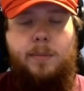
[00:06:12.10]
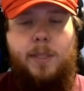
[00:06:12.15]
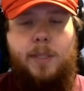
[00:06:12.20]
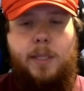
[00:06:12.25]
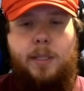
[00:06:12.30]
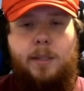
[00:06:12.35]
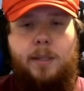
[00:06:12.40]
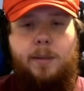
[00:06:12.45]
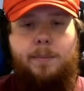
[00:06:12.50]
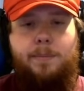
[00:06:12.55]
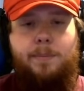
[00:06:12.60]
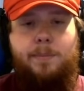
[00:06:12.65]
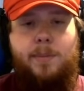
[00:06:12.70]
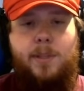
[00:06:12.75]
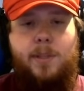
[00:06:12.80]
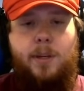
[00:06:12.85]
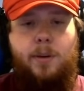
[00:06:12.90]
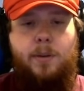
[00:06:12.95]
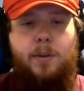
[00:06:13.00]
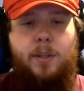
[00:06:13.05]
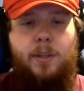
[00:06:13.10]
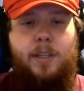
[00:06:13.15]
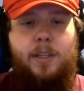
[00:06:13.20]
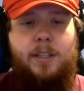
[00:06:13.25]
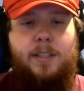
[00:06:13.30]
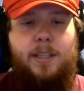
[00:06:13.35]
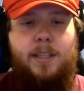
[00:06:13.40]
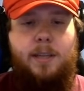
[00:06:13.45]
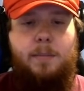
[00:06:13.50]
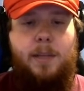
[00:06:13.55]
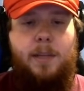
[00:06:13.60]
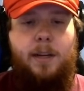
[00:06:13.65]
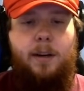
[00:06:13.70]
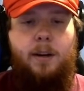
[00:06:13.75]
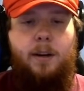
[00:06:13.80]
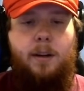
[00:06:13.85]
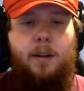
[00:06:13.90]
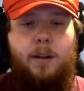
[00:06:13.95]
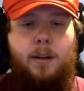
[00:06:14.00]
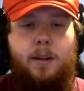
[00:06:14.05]
Yeah. So you can see him
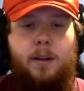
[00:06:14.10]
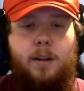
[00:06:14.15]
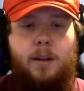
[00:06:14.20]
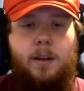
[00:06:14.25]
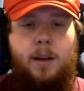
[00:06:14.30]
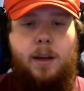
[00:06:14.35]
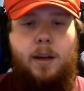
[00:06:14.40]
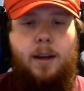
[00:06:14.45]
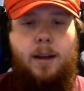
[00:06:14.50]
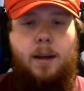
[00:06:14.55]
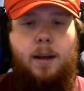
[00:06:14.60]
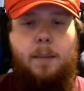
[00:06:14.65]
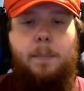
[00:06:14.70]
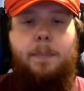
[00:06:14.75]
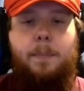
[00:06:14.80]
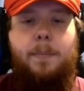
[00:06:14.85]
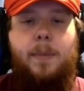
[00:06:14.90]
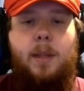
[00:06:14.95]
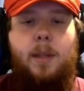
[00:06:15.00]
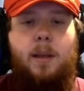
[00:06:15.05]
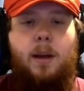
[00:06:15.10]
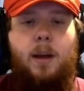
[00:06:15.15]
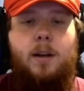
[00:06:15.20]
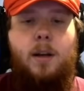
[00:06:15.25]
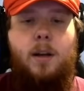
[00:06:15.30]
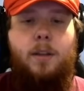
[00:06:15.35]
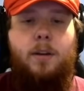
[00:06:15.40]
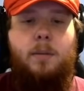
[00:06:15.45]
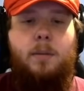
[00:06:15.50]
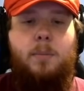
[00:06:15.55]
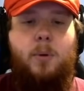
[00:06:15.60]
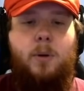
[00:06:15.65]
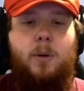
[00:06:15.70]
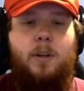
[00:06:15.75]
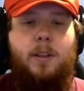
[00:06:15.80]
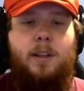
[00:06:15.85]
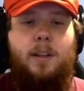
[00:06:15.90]
there. Another important